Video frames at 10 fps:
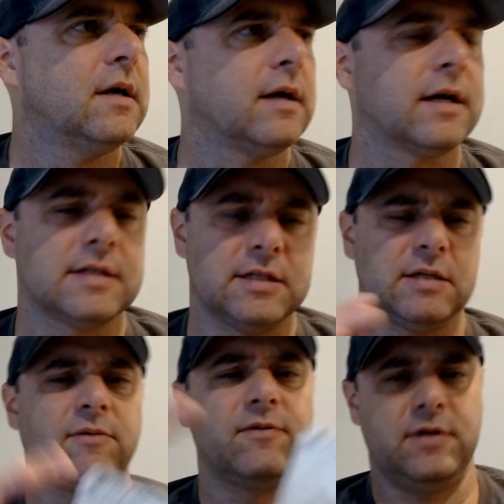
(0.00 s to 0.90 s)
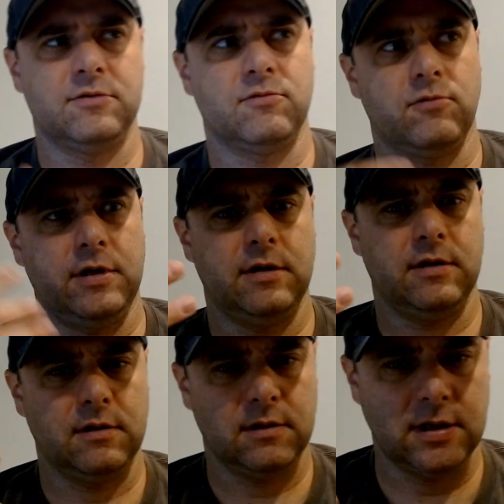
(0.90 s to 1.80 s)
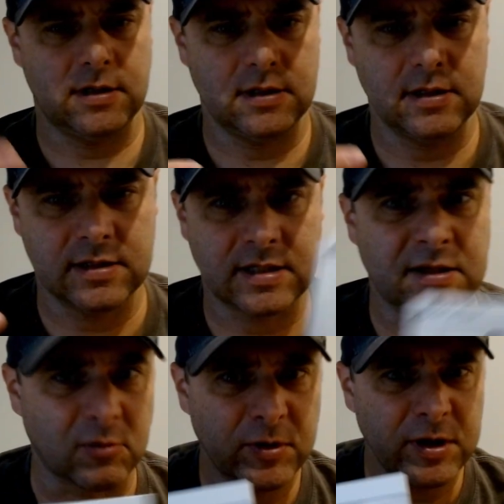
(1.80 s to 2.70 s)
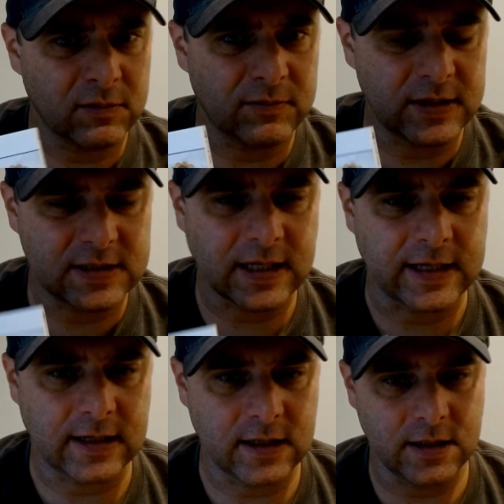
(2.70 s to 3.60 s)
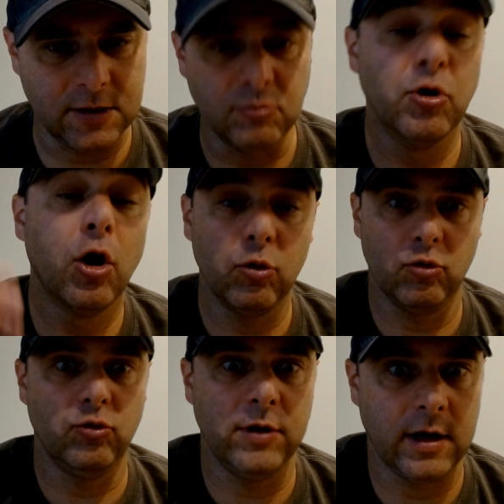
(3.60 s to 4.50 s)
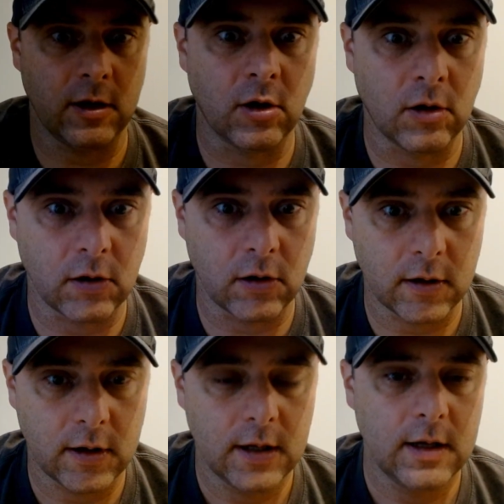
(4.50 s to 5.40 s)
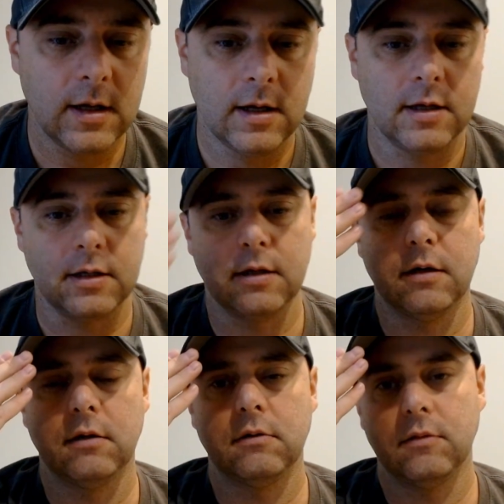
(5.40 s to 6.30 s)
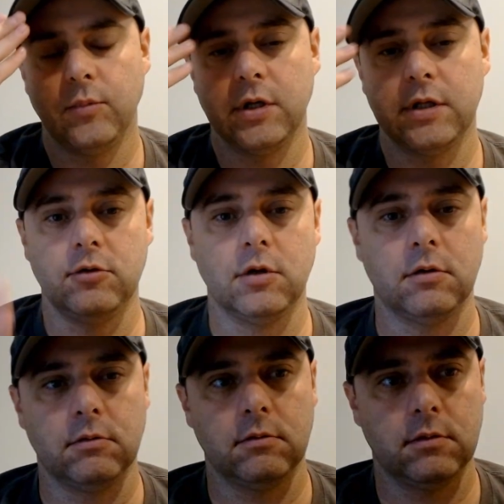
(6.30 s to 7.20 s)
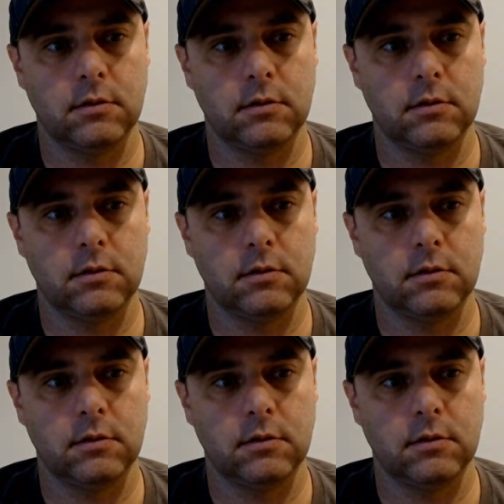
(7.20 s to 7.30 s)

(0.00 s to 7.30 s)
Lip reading: Like I said, some of it is real, and it's like it's like, you know who they are, you know, but you don't.